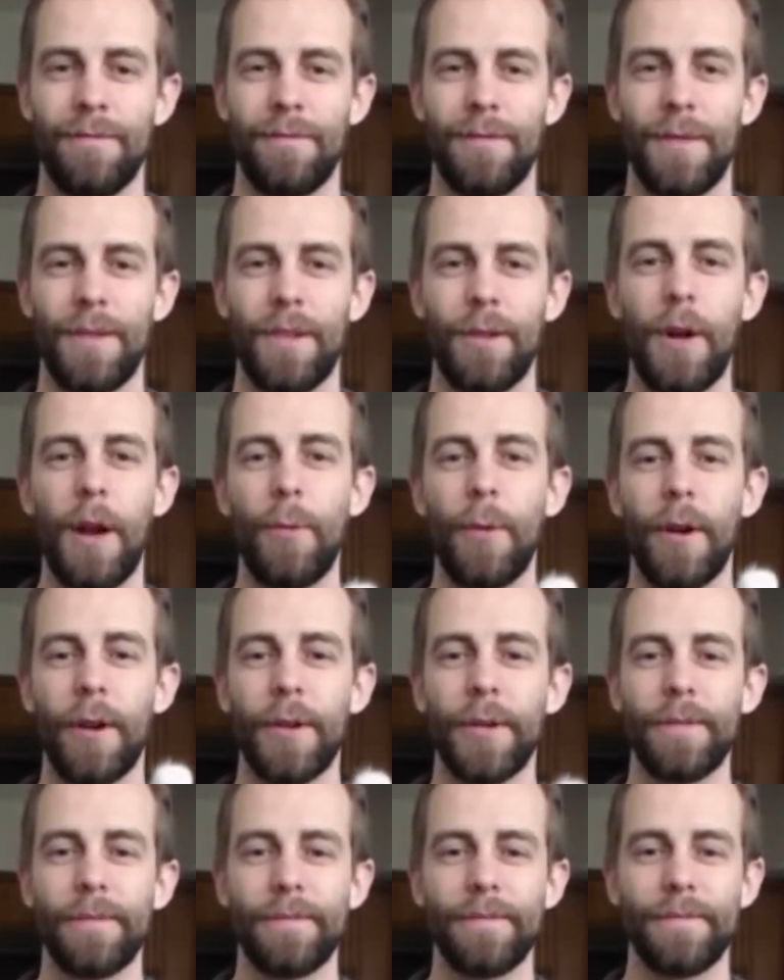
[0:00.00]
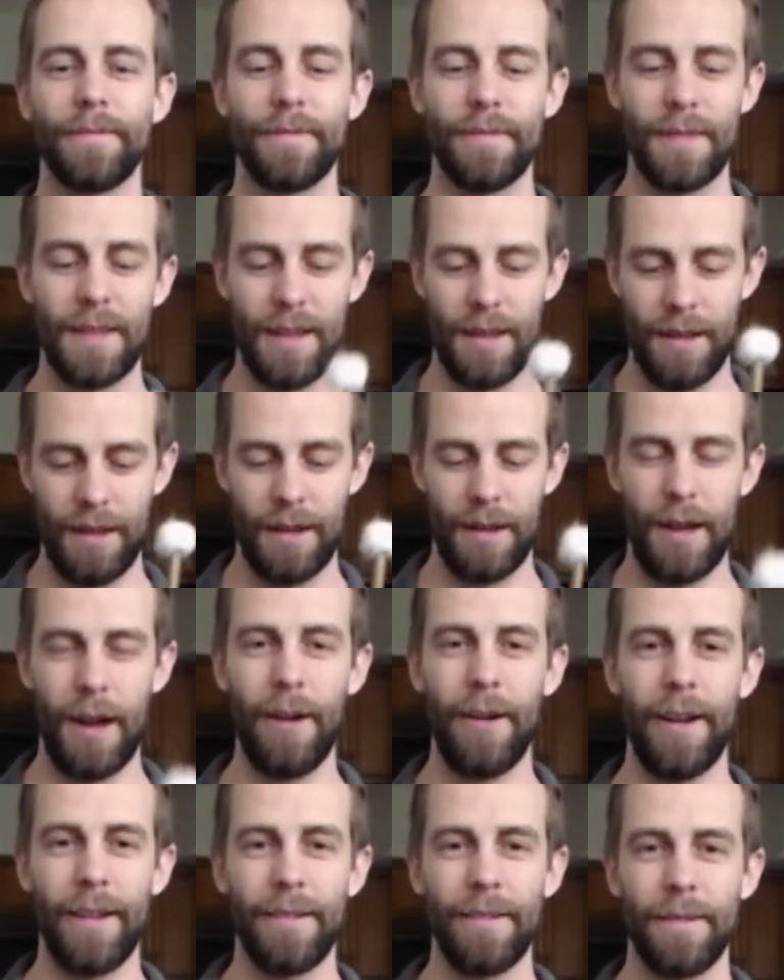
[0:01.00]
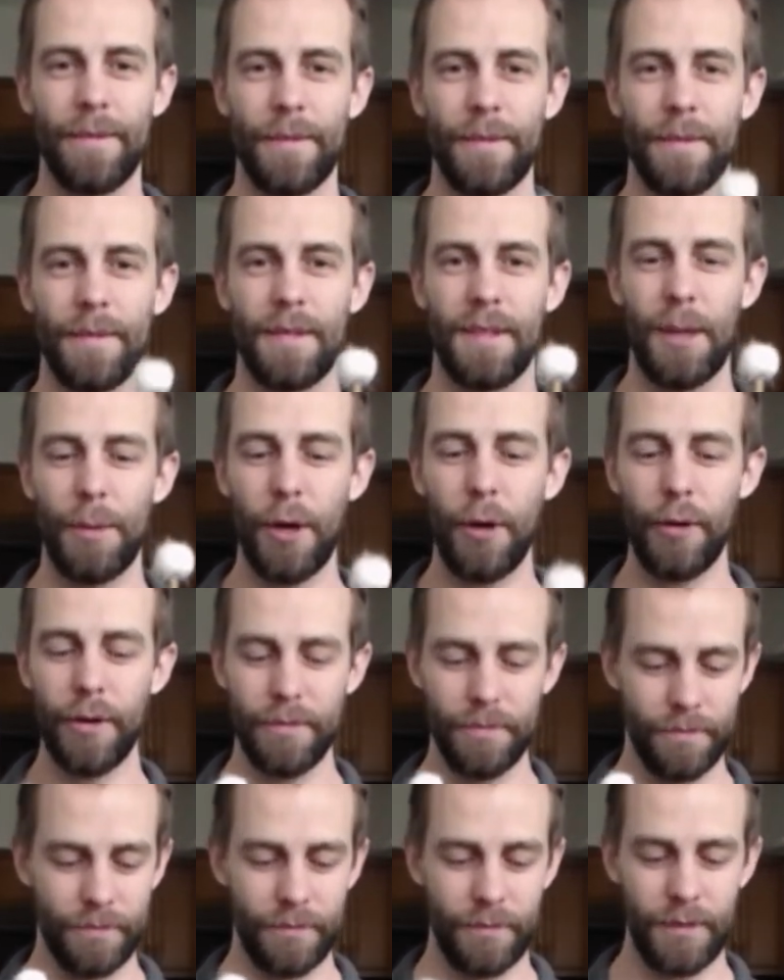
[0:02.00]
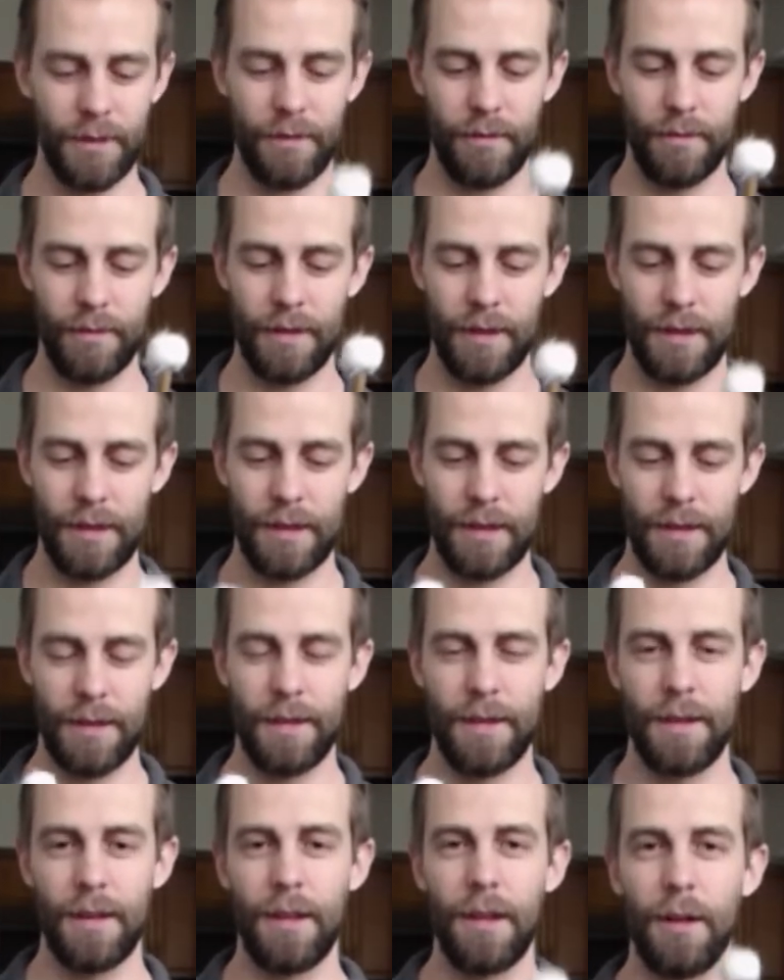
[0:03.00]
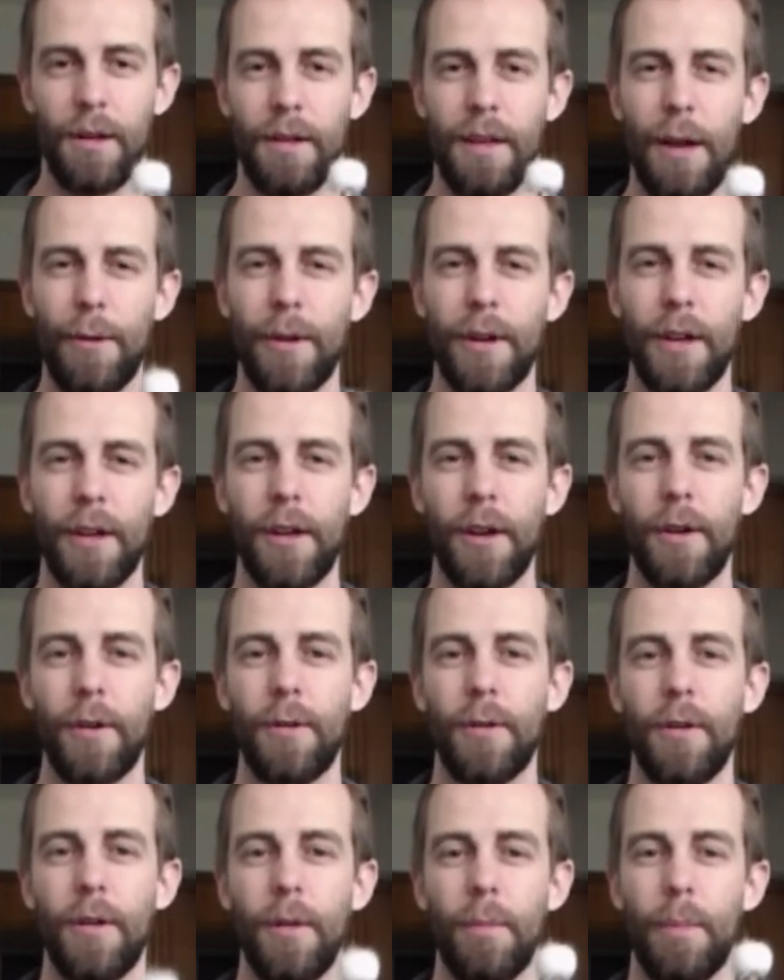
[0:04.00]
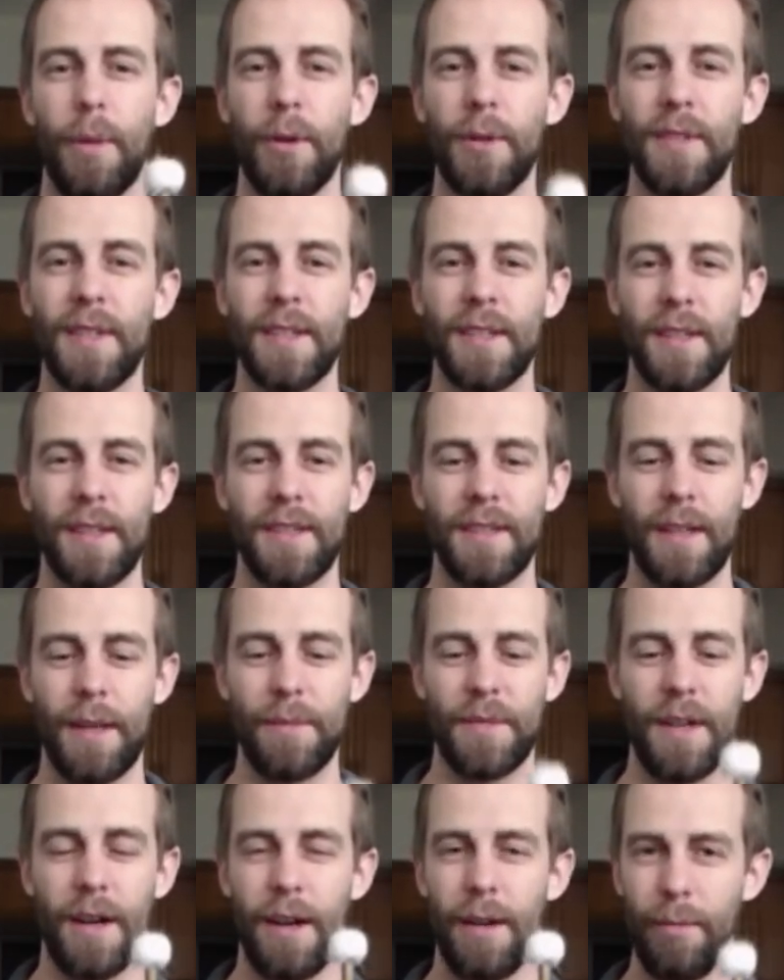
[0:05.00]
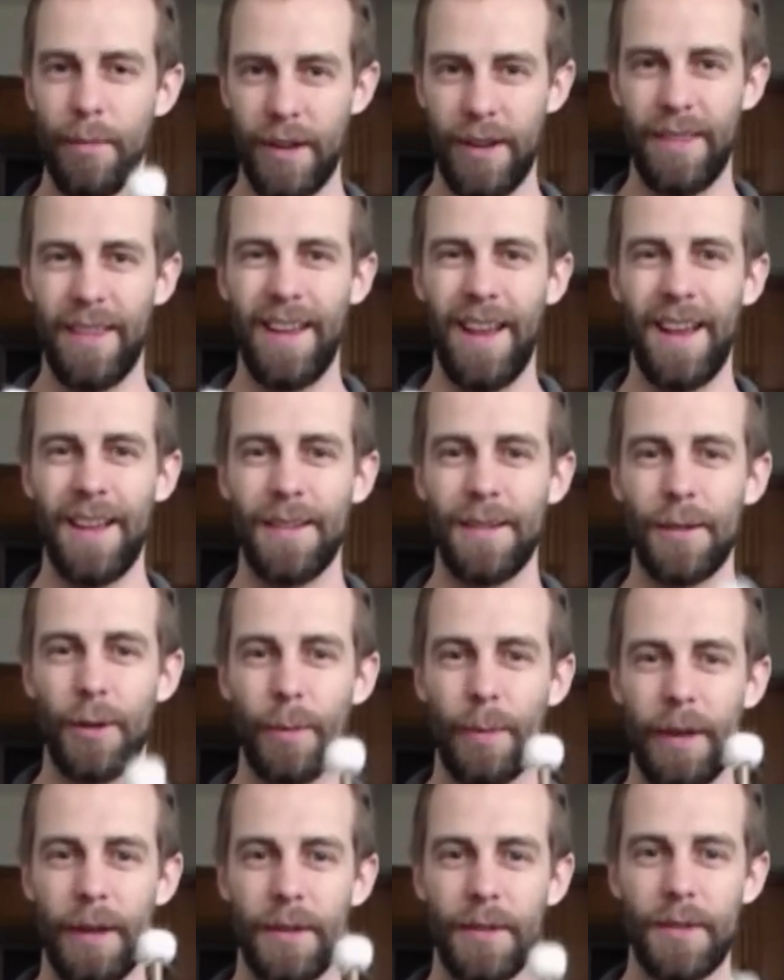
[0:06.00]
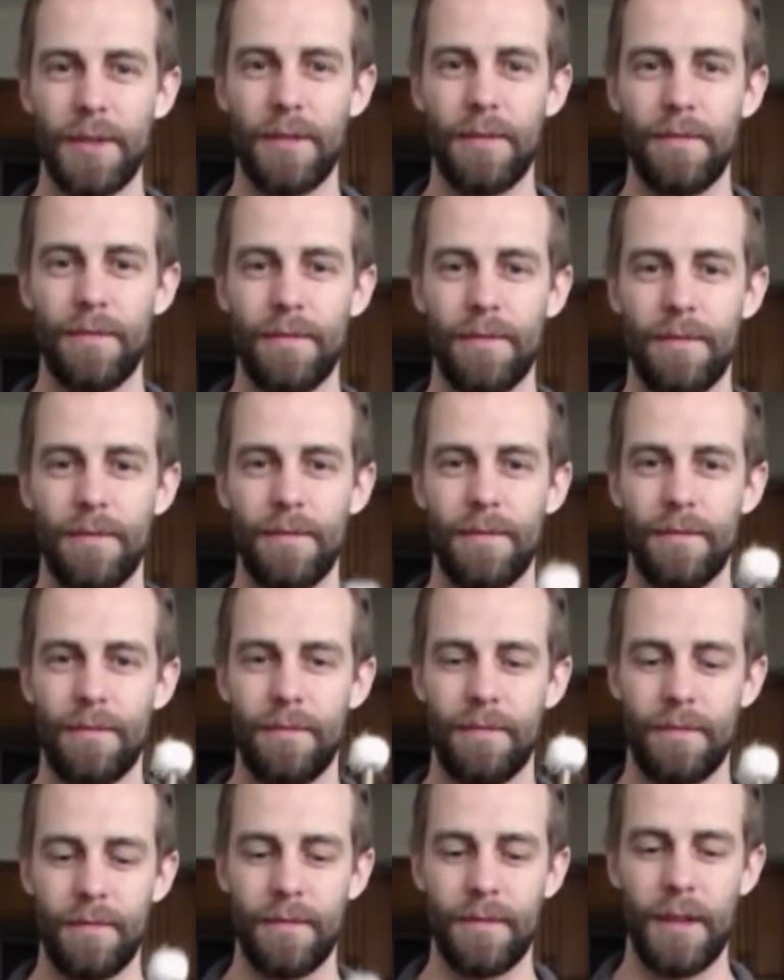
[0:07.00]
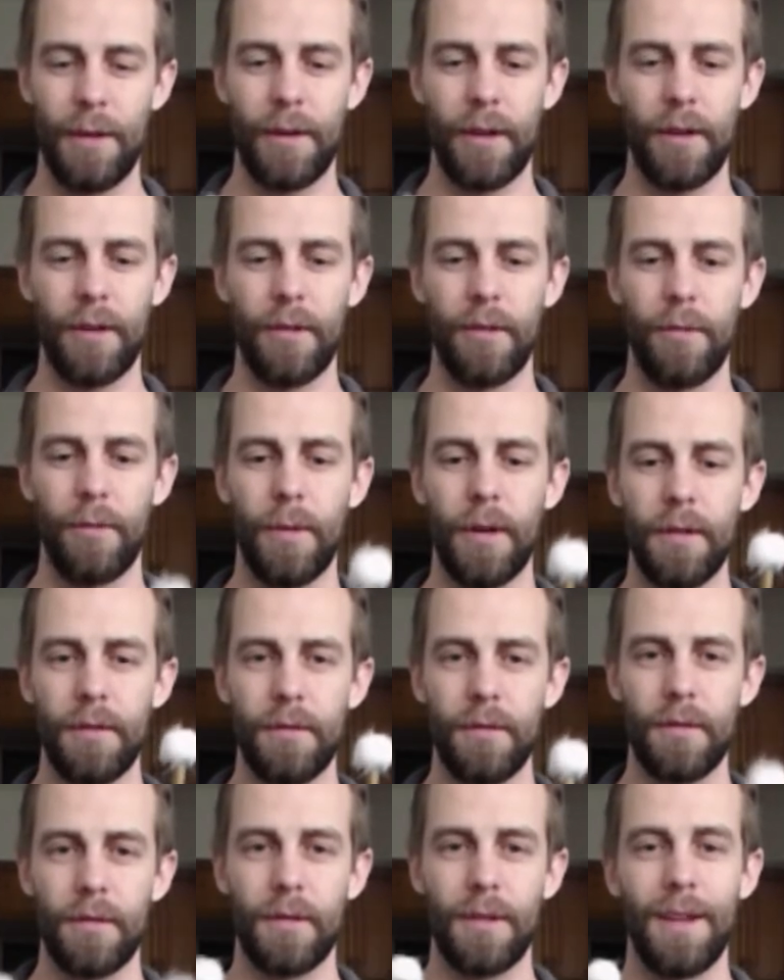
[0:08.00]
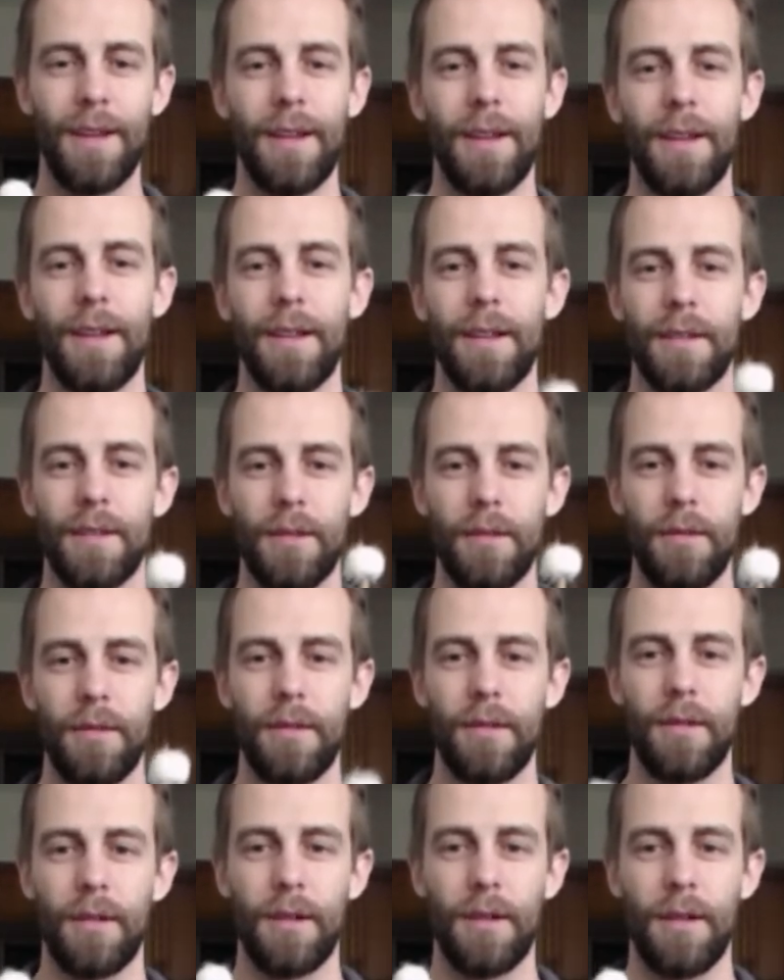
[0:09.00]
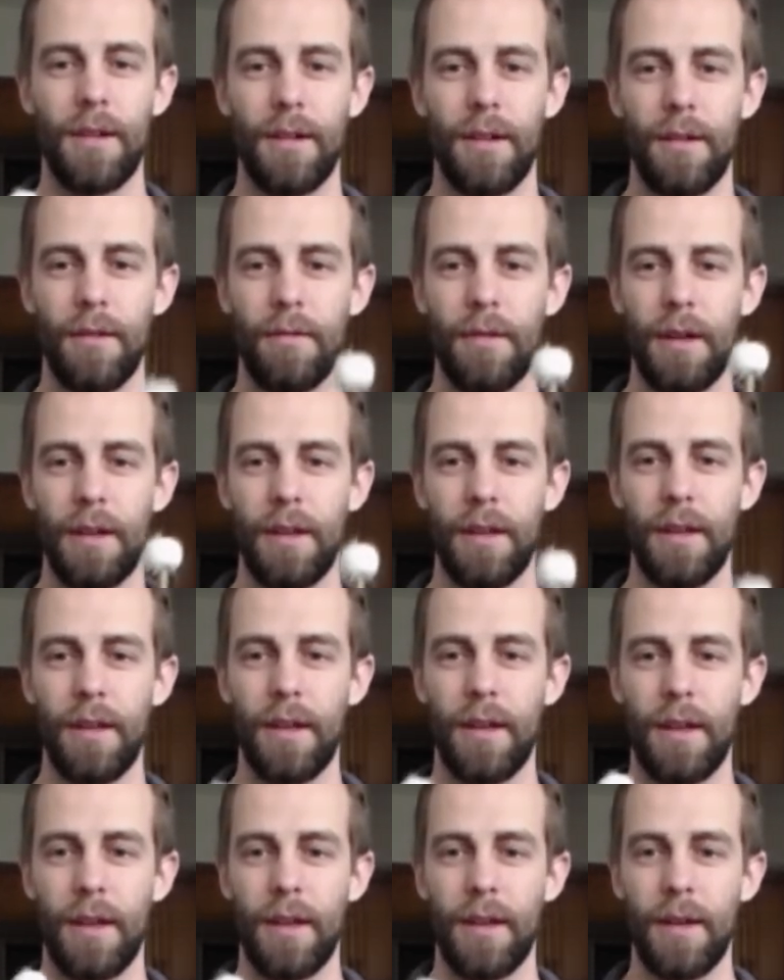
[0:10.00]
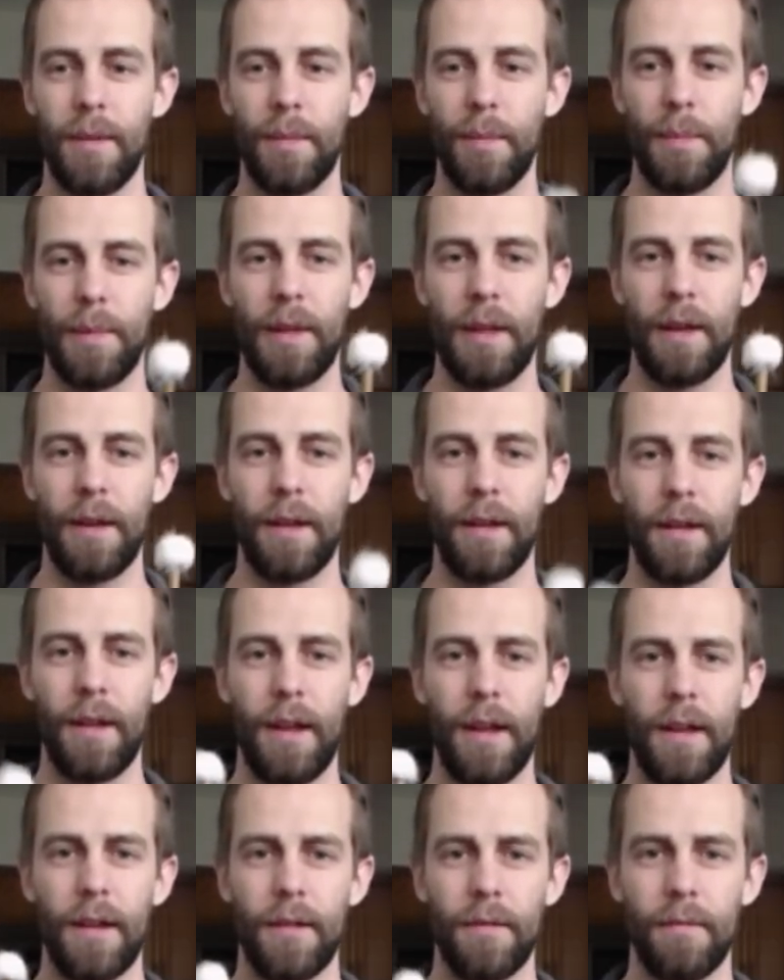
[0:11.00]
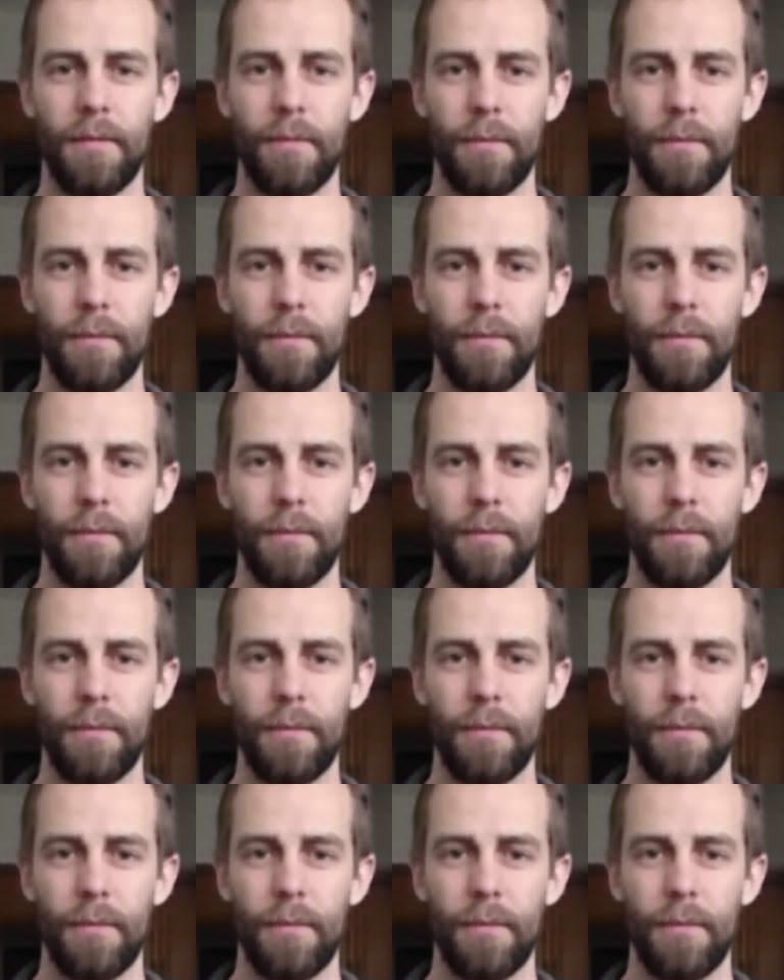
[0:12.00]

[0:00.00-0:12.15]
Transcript: Great work. All right, keep going. Now we're gonna go both sticks at the same time, but at the eighth note pace. Here we go, 1, 2, ready, and play. And